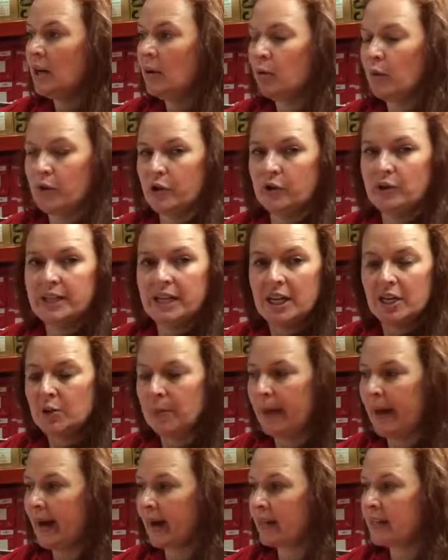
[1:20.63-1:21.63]
what your teacher
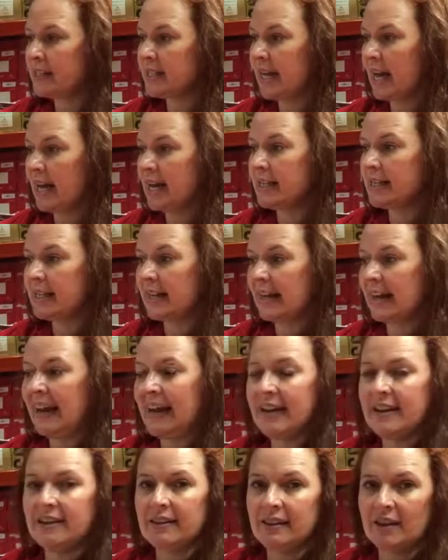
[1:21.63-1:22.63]
pack contains, and
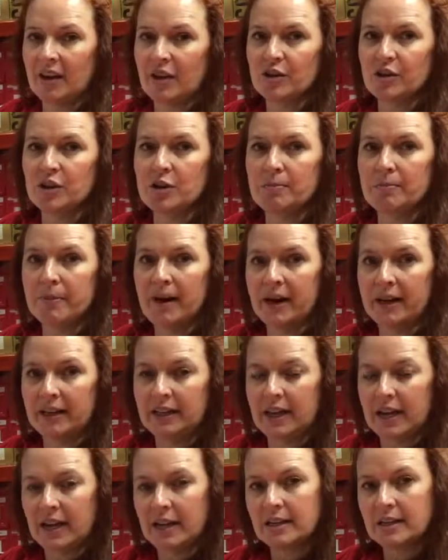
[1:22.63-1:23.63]
anything else you might
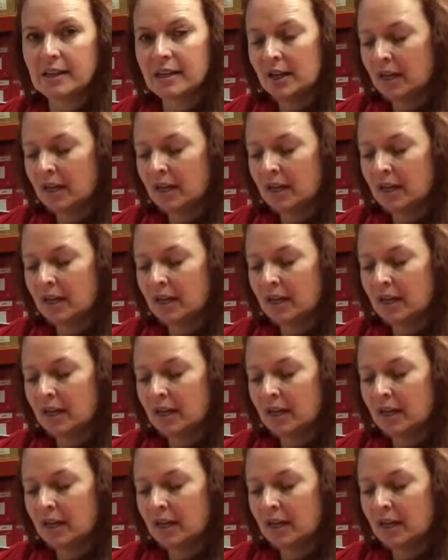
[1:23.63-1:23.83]
need.